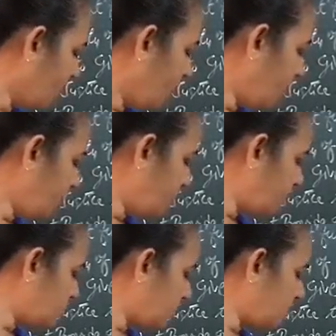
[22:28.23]
And to
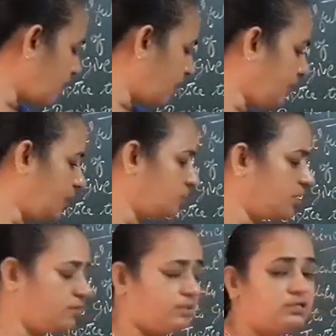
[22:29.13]
preserve the heritage,
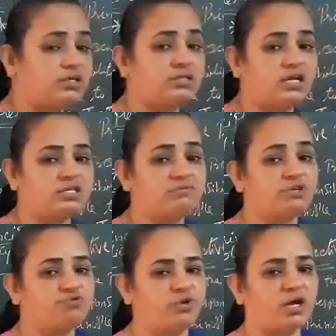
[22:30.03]
it means the things
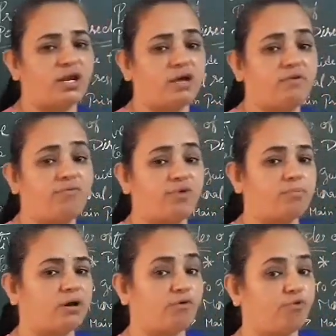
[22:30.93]
which we are having from
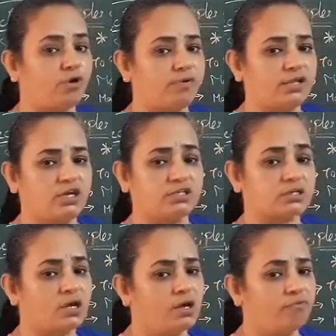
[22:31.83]
our forefathers.
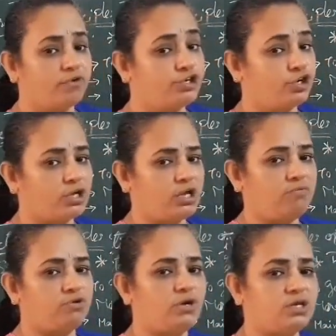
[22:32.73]
We should
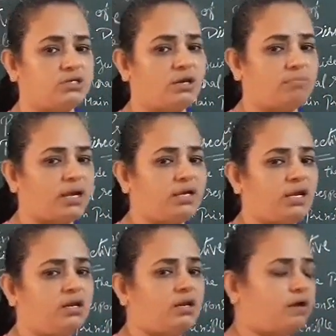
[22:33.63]
give to each and
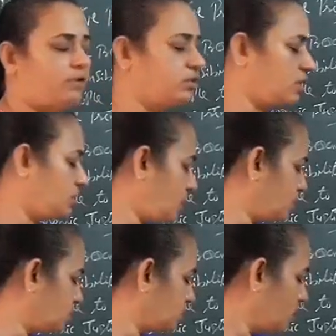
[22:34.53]
maintain our
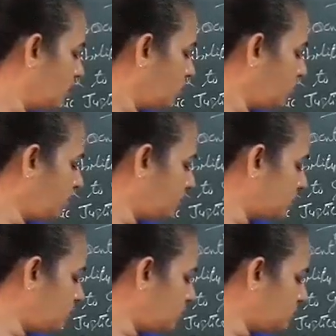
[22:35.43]
things. To
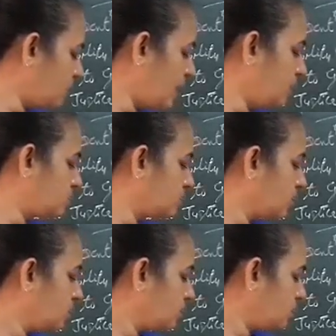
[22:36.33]
preserve these rights,
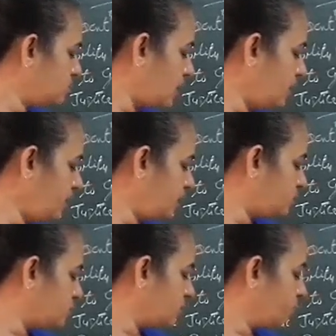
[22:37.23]
this
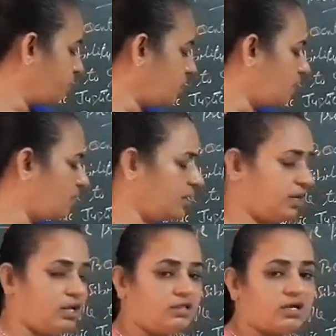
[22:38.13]
heritage, we are
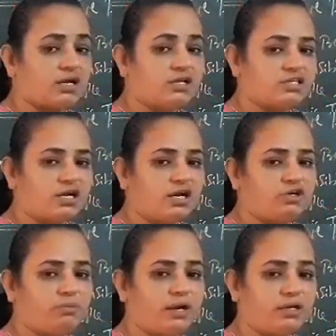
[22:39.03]
maintaining the cultural,
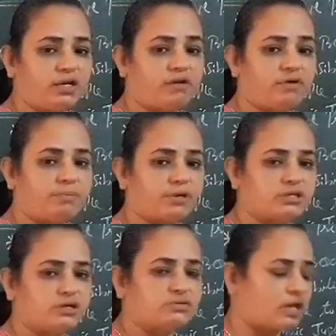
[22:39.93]
to maintain our
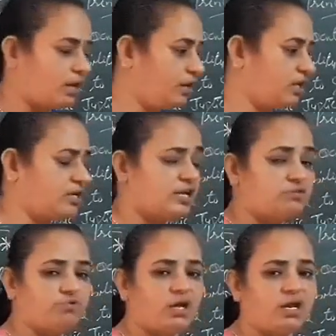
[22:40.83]
preserved heritage, as
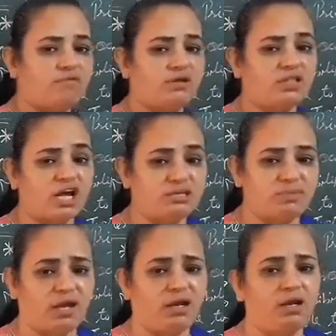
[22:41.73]
we are having Taj
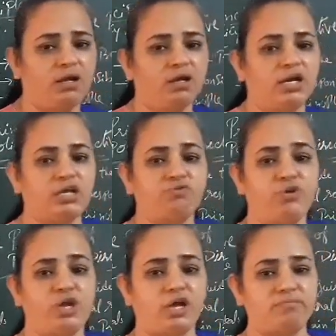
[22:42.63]
Mahal, as
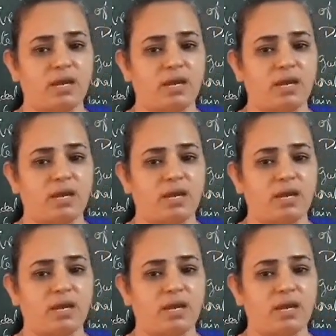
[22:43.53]
we are